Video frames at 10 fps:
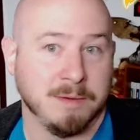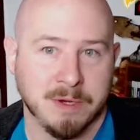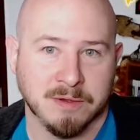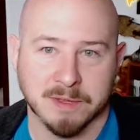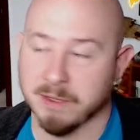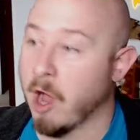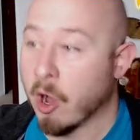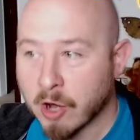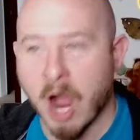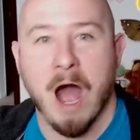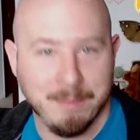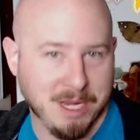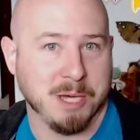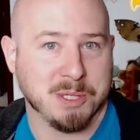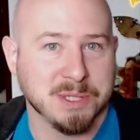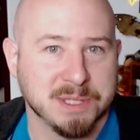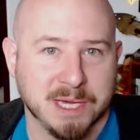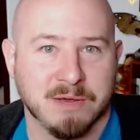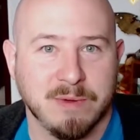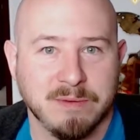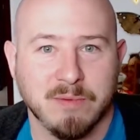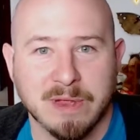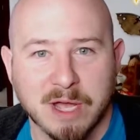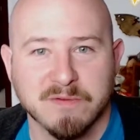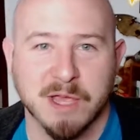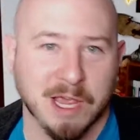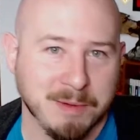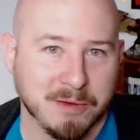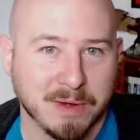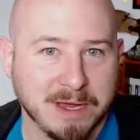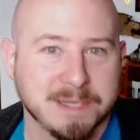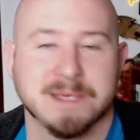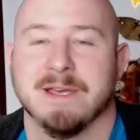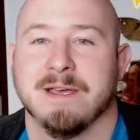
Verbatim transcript: I mean, our hobby, I should say. We, we love gaming, right?